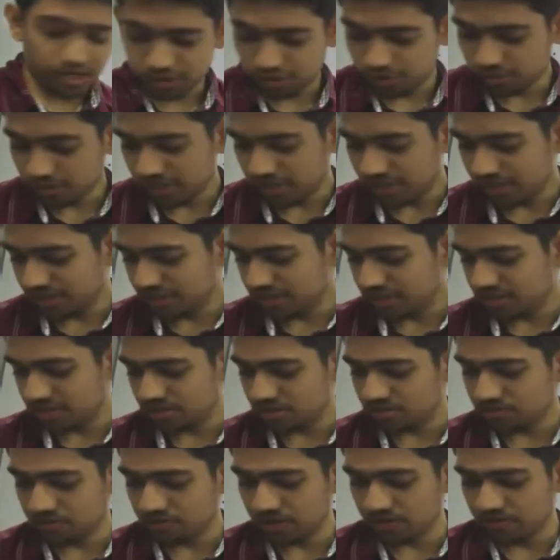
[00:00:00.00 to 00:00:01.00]
So actually,
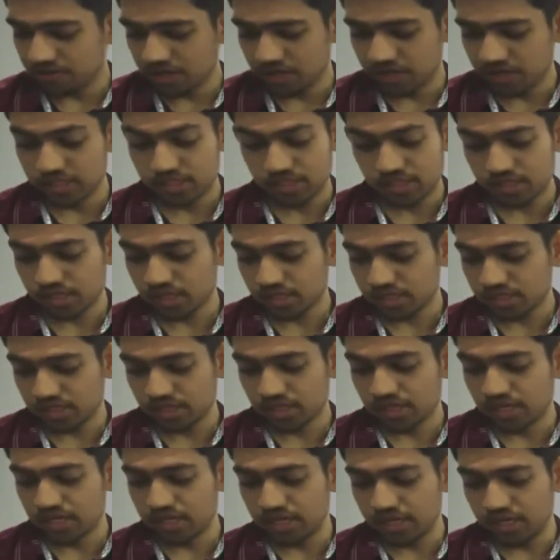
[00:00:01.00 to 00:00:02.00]
this we will
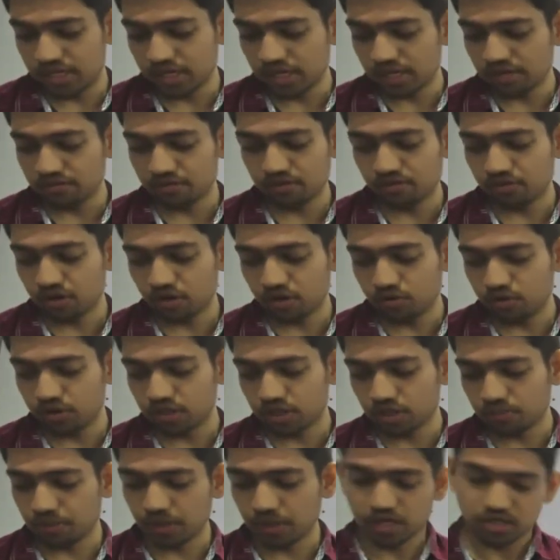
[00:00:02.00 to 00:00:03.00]
discuss in detail when we are
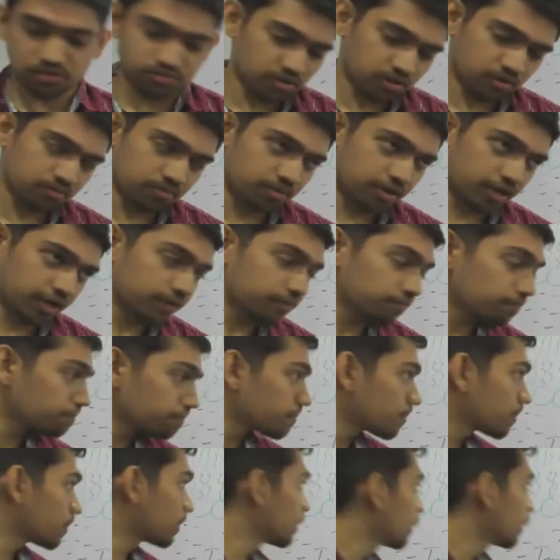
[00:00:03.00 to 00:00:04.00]
doing the plasma membrane.
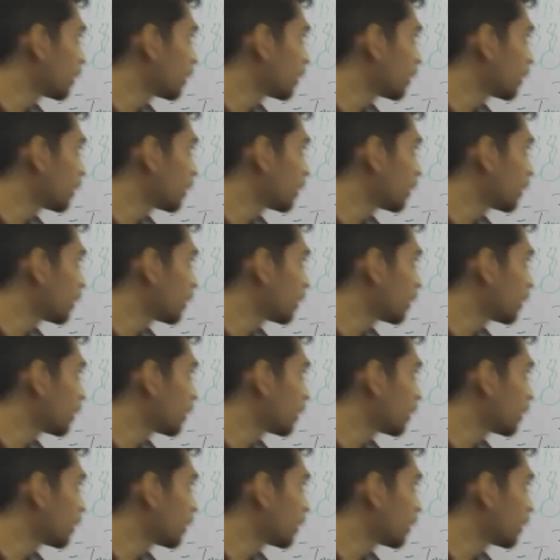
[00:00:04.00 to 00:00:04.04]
